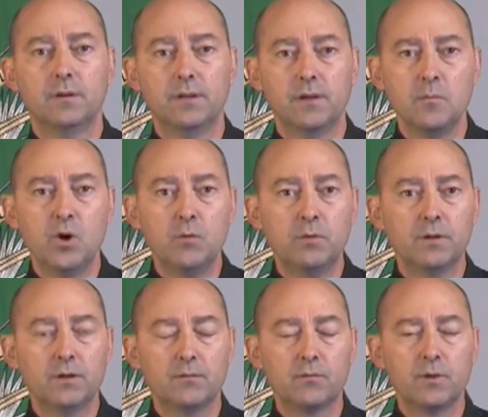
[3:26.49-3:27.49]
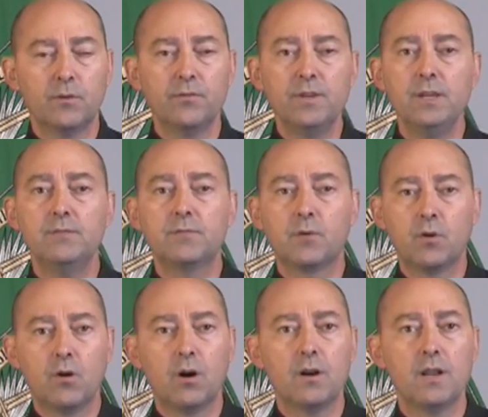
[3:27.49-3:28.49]
in a moment of real need
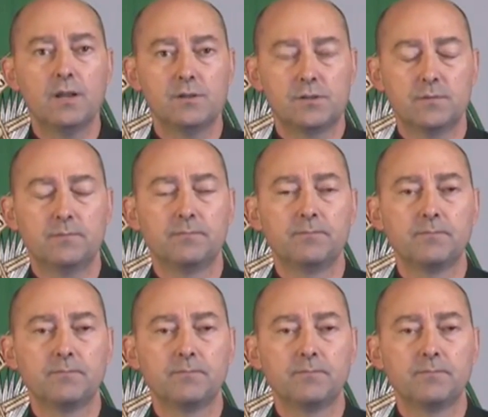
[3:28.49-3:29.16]
for our nation.